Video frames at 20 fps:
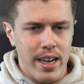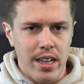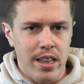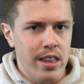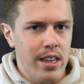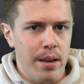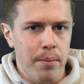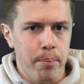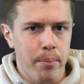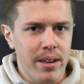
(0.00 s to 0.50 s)
in
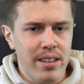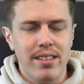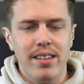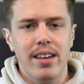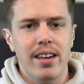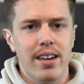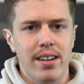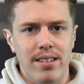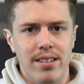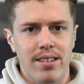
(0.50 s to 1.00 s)
the
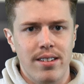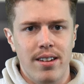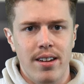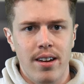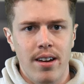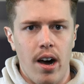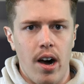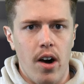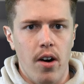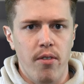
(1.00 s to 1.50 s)
busiest
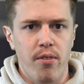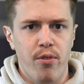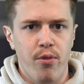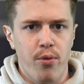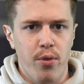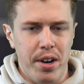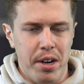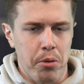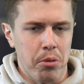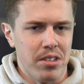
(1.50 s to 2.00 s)
of
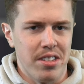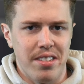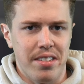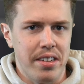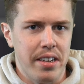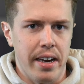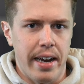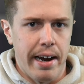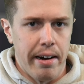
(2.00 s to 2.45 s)
frequency